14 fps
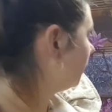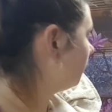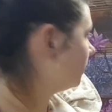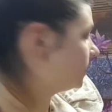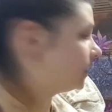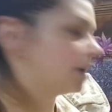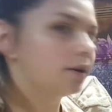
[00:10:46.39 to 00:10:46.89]
I
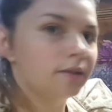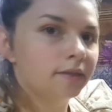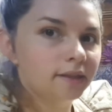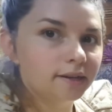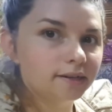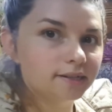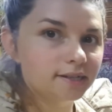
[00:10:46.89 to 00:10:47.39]
went down
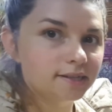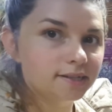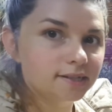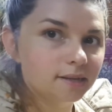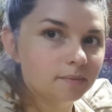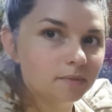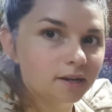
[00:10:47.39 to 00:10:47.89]
and did the
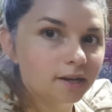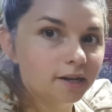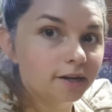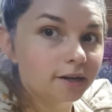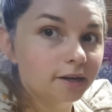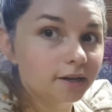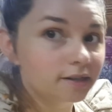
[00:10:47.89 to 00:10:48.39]
same thing
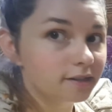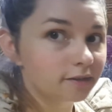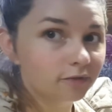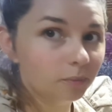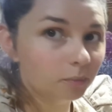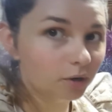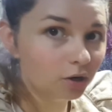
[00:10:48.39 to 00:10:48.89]
here, because
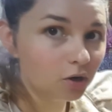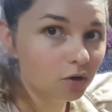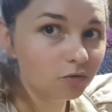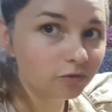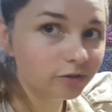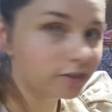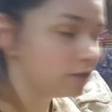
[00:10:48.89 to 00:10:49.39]
if I'm gonna go
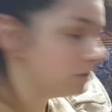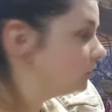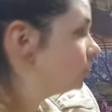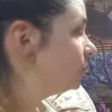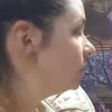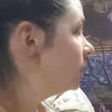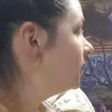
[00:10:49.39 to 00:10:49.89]
for
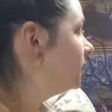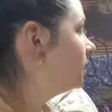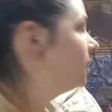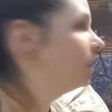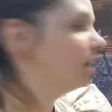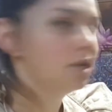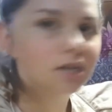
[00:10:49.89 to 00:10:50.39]
symmetry,
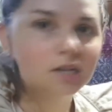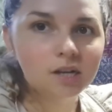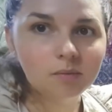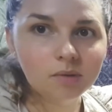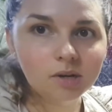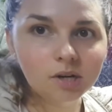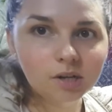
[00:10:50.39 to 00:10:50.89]

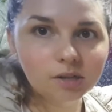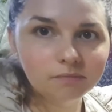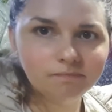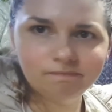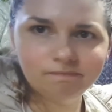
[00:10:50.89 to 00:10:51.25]
I'm gonna